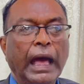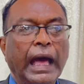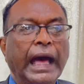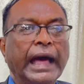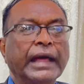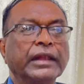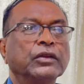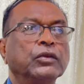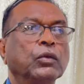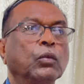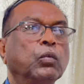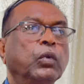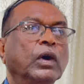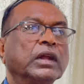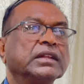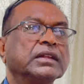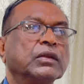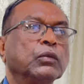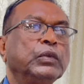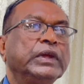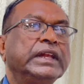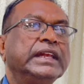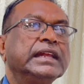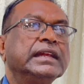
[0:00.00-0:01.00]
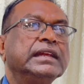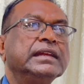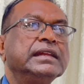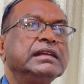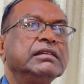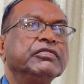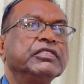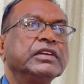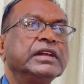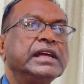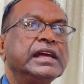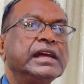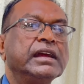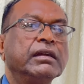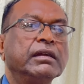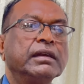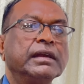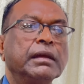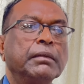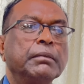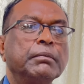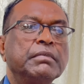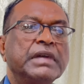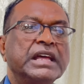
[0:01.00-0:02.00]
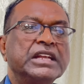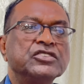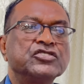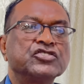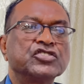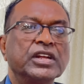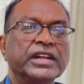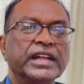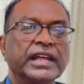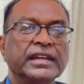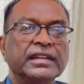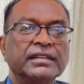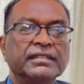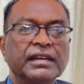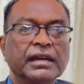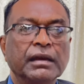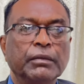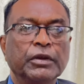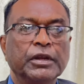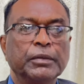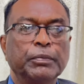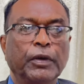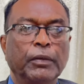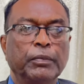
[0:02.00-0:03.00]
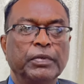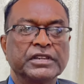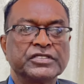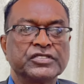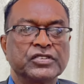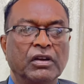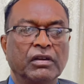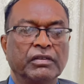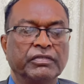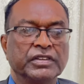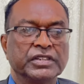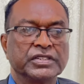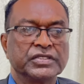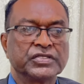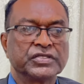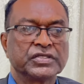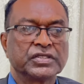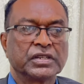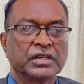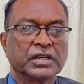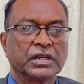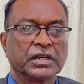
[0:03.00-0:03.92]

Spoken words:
And what we didn't even hear them mention anything about the public servants.